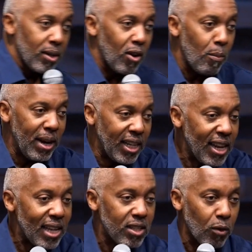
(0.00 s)
don't mean it
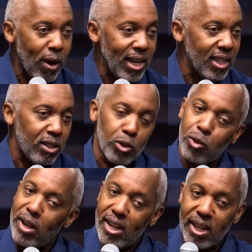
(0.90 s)
has to rage. Don't you
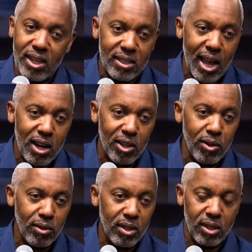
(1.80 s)
let it get inside of you.
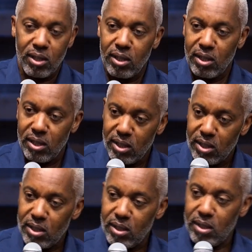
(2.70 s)

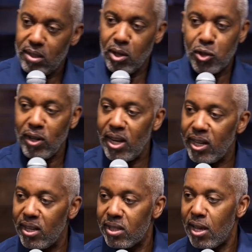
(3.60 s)
Don't you let it
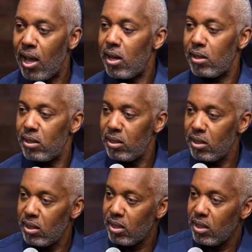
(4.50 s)
get inside.
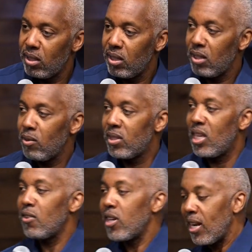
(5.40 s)
When
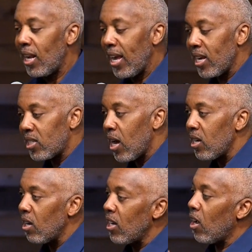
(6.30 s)
Steph shot that last shot,